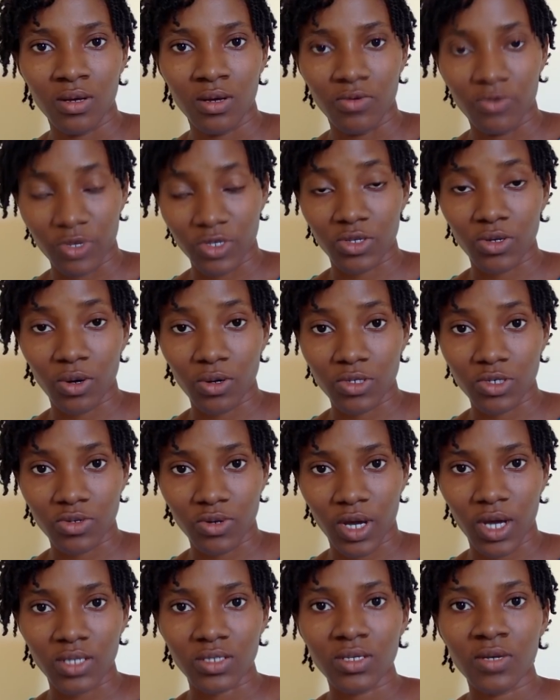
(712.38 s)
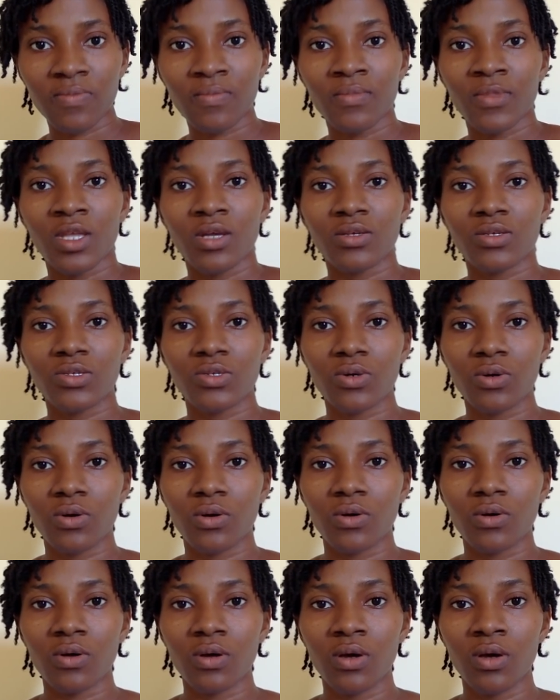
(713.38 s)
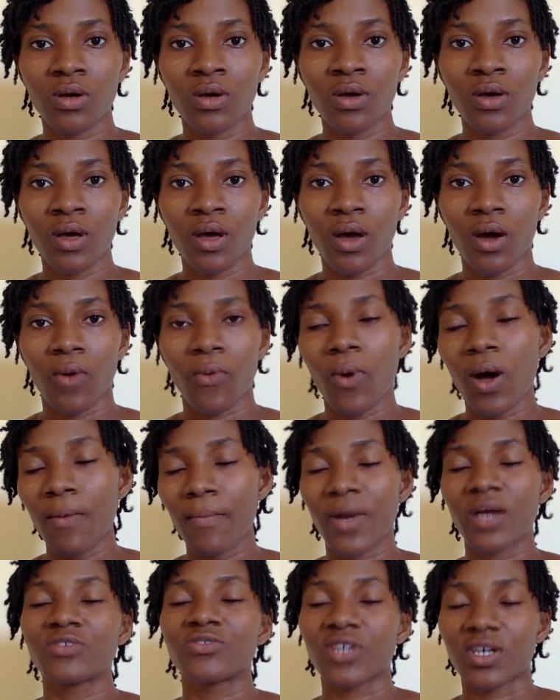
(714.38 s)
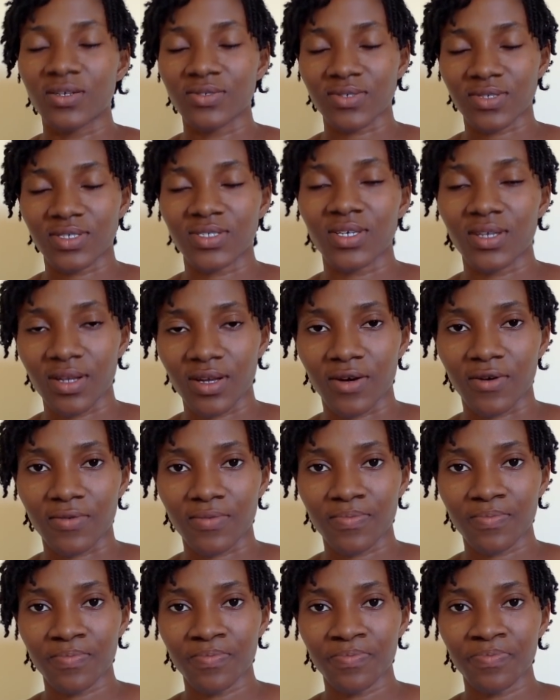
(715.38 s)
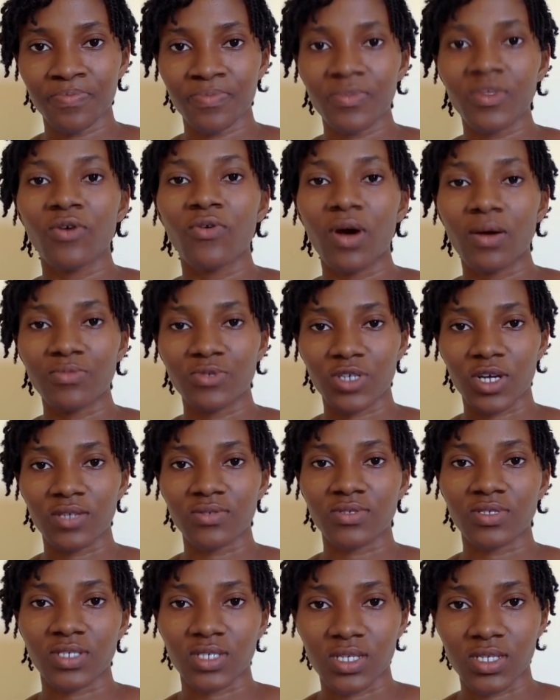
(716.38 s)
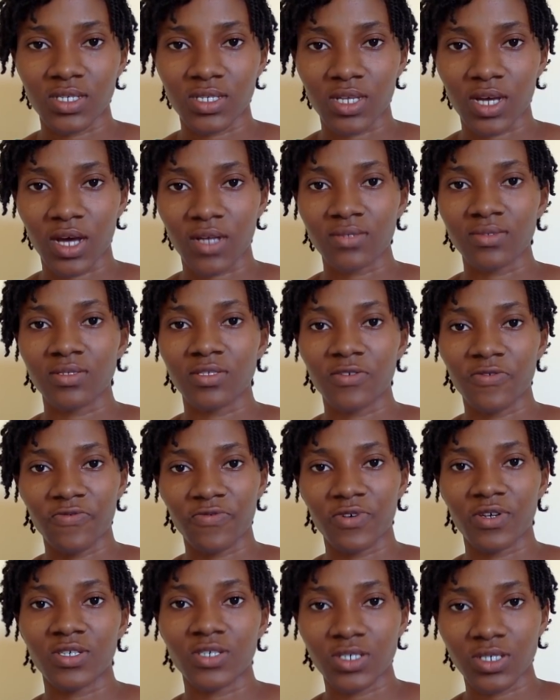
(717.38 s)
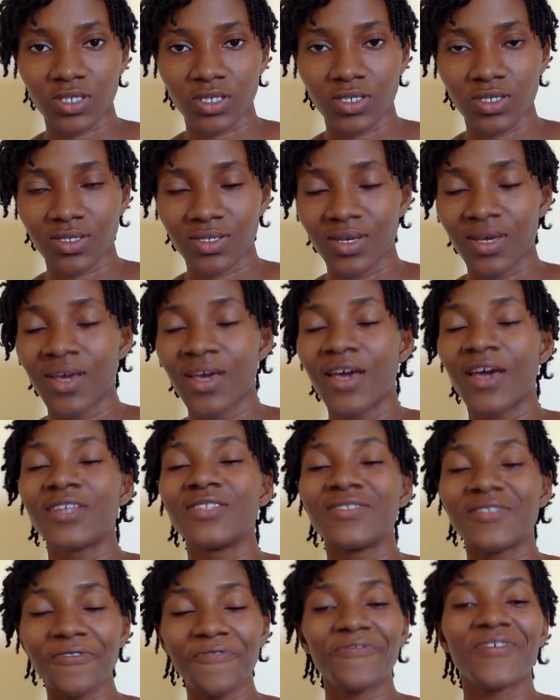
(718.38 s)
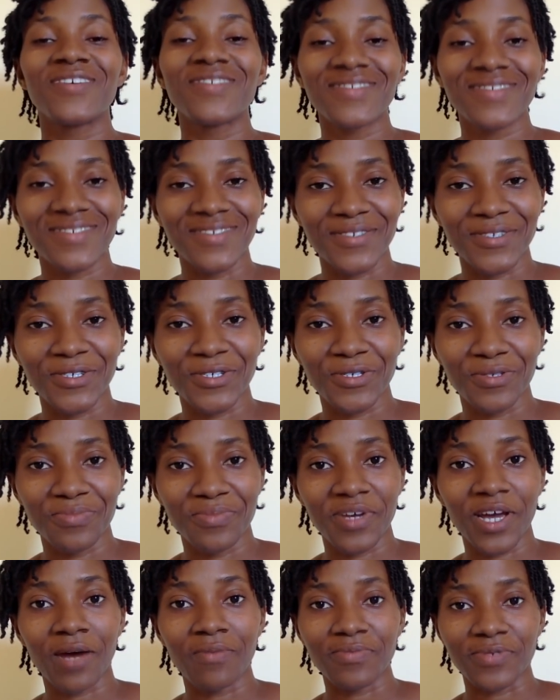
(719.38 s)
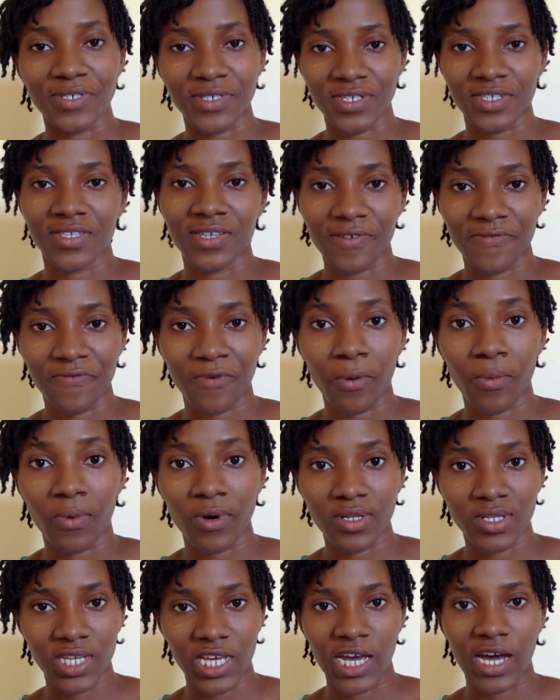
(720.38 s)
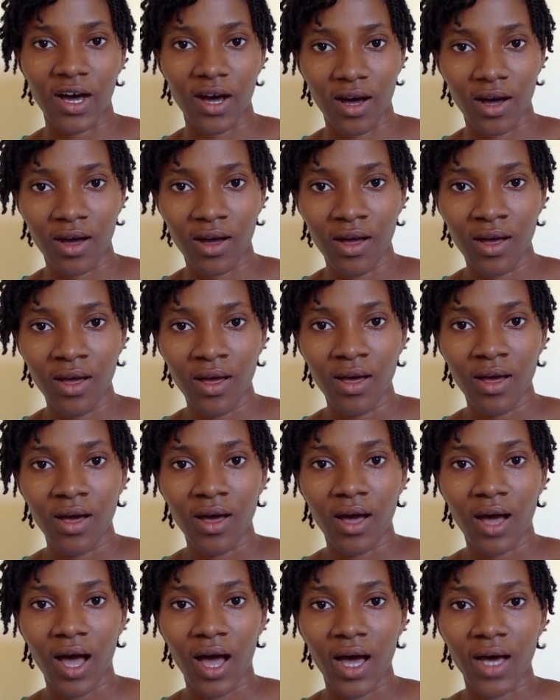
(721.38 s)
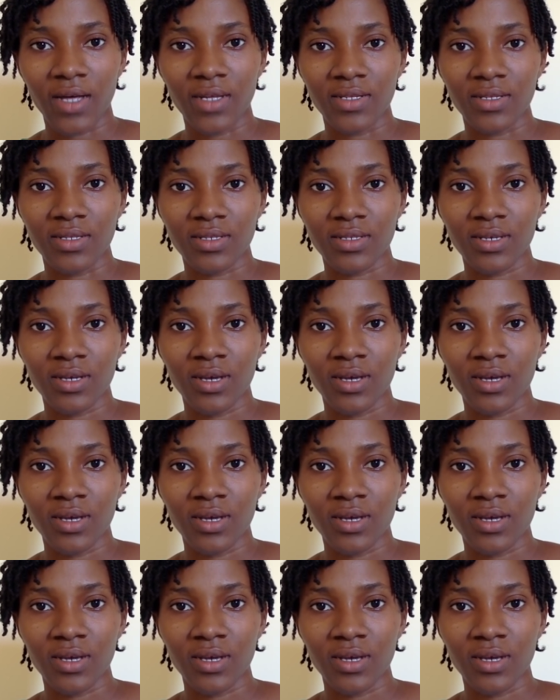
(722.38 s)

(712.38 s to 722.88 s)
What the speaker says: result, right? So what am I trying to say now? What I'm trying to say is that differences should be appreciated for what they are, and